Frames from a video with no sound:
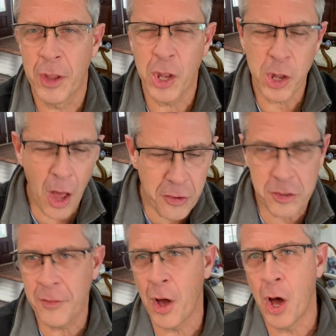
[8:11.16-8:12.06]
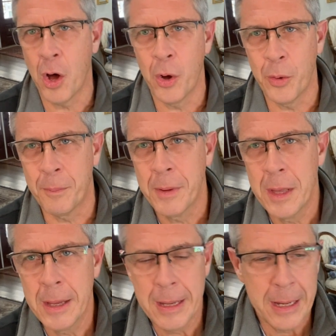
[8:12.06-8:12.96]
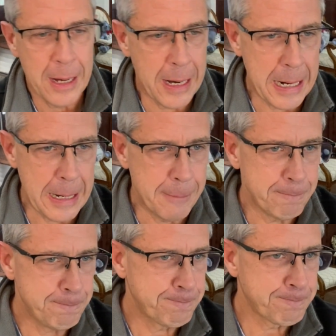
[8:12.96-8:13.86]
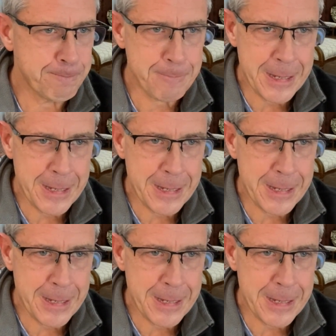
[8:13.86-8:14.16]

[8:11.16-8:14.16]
the loss of a home, um,